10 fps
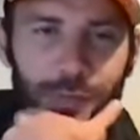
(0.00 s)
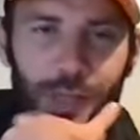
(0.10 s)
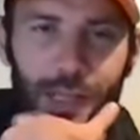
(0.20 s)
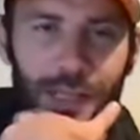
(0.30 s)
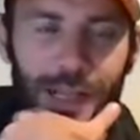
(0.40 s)

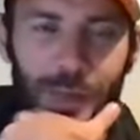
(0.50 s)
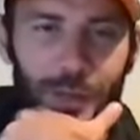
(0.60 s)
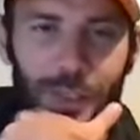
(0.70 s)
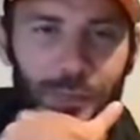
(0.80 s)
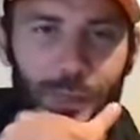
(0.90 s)
like how the
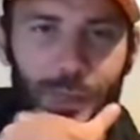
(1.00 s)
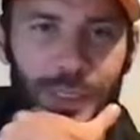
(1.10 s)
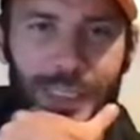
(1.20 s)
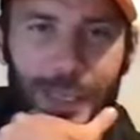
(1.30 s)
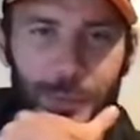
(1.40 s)
government
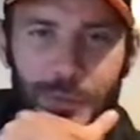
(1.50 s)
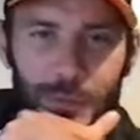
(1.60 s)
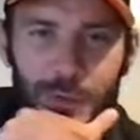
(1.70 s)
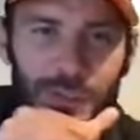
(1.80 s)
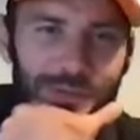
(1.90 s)
and
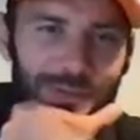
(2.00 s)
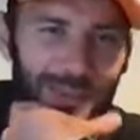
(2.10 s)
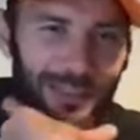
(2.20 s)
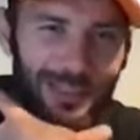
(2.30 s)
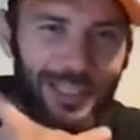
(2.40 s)
councils
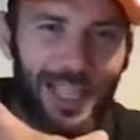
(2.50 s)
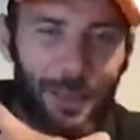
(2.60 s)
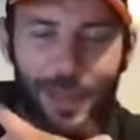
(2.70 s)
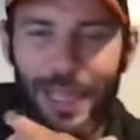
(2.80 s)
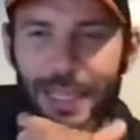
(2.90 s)
can
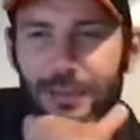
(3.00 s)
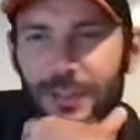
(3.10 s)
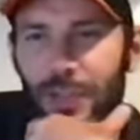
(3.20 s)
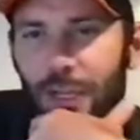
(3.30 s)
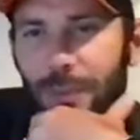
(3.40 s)
behave at
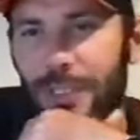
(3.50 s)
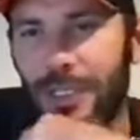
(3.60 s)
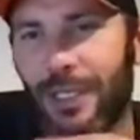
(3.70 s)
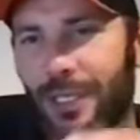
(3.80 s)
times.